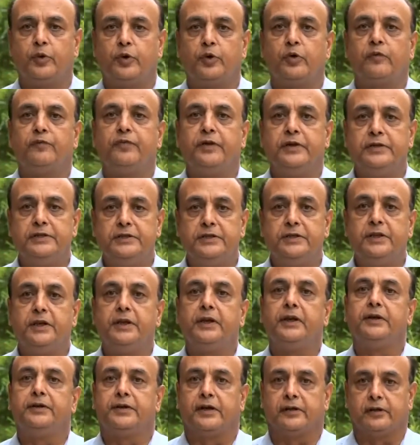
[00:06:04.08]
Board of
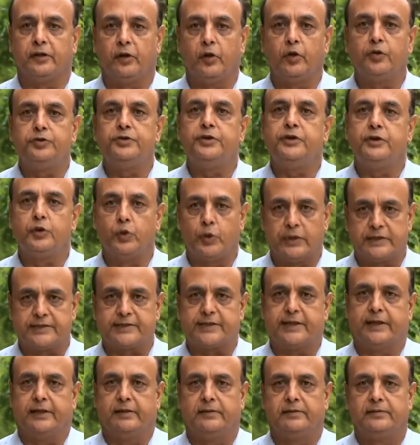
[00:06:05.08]
Engineering and Technology
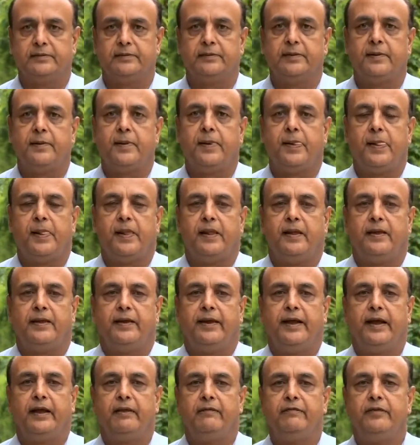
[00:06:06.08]
USA,
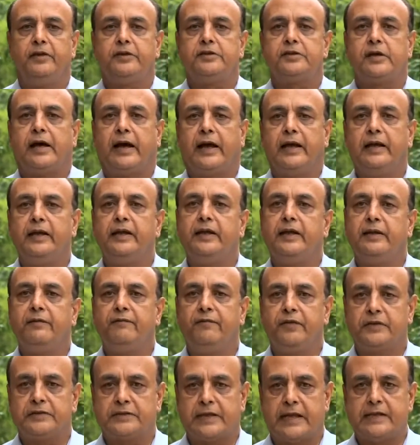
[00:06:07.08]
and which highly
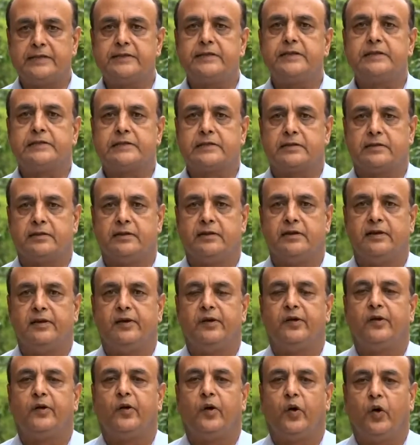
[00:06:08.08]
emphasizes
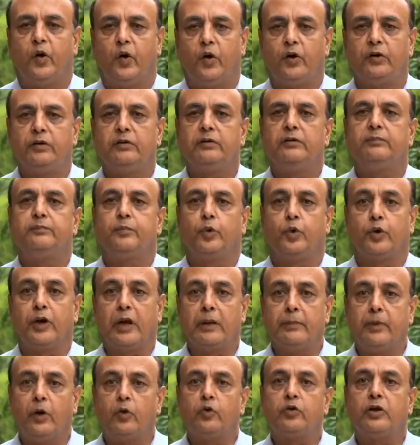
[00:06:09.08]
on
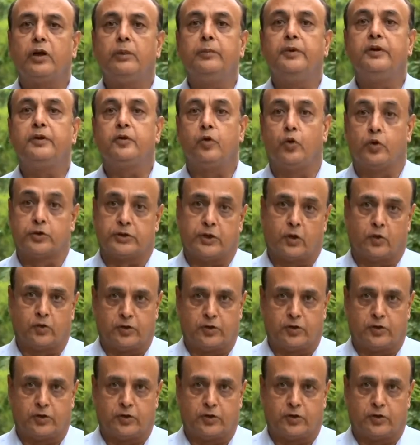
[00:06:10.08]
program outcome and course